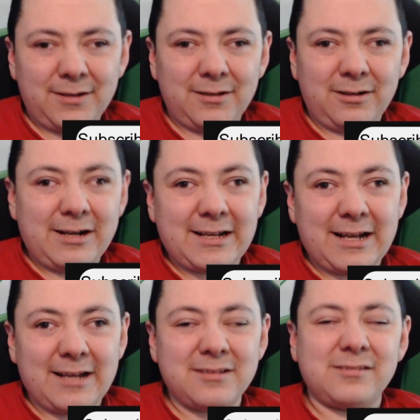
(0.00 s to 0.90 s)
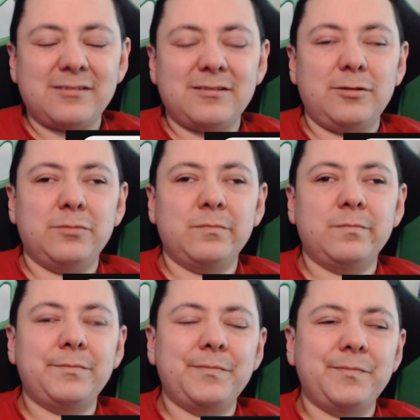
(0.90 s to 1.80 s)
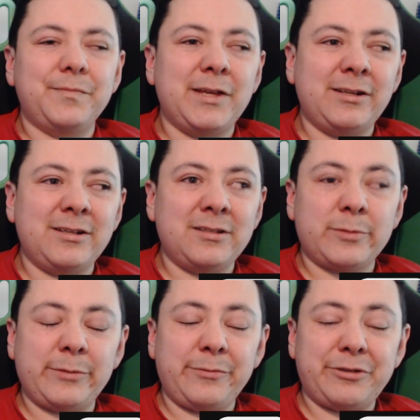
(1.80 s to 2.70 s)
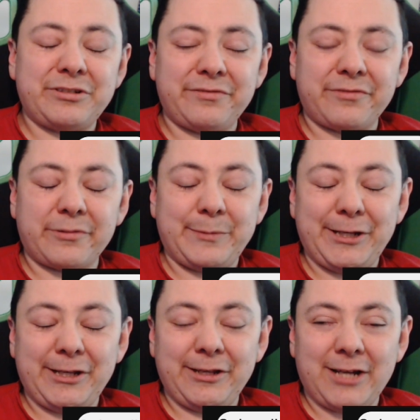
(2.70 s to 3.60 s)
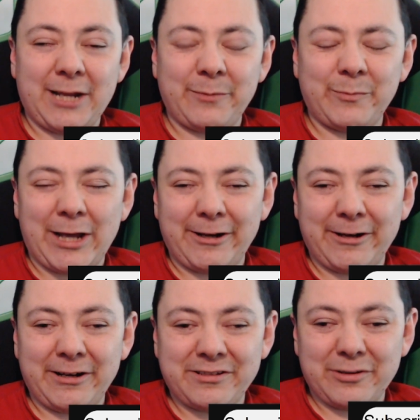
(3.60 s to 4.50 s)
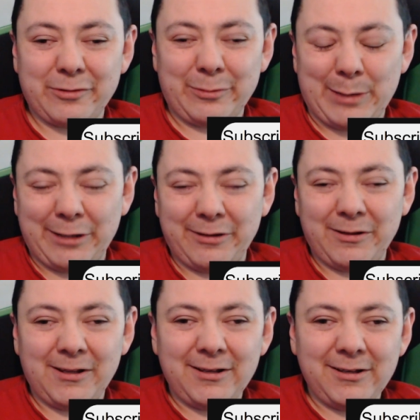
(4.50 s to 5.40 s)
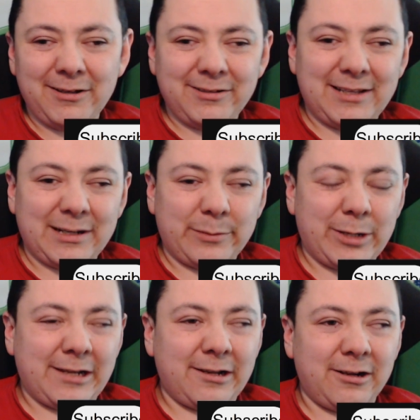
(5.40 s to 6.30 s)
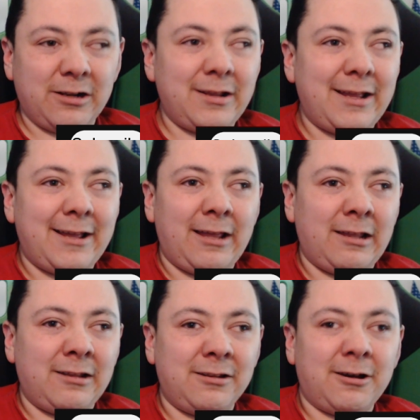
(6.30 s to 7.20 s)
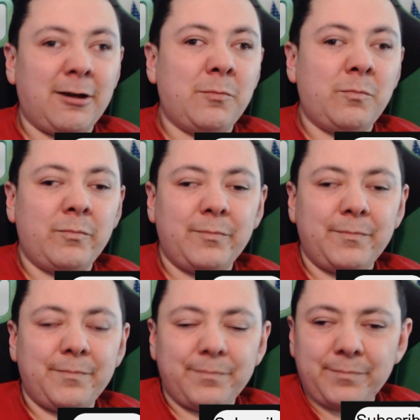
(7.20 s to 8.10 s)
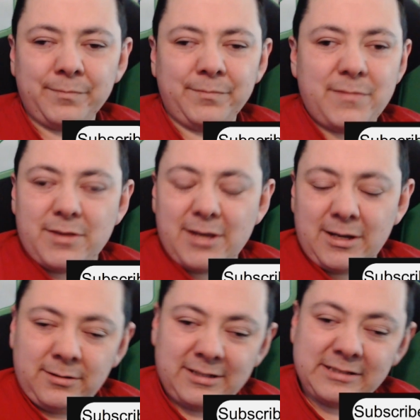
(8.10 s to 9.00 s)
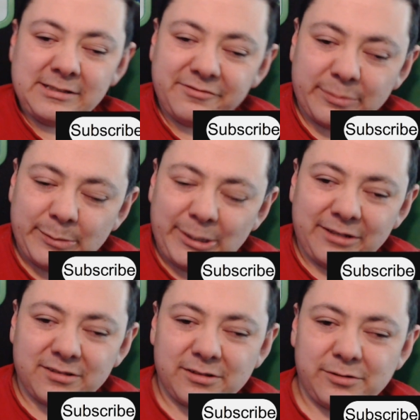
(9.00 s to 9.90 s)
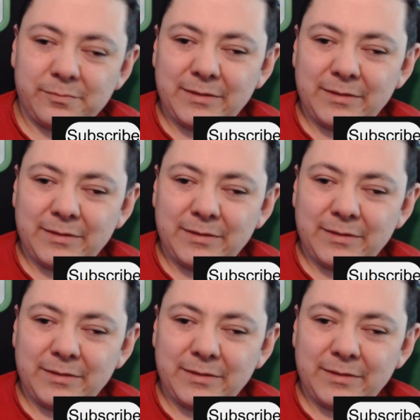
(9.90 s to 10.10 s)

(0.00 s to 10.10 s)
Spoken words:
all right, guys, so that is pretty much it for me. I'm tired, so I'm gonna take a break here. And yeah, that's it for me. So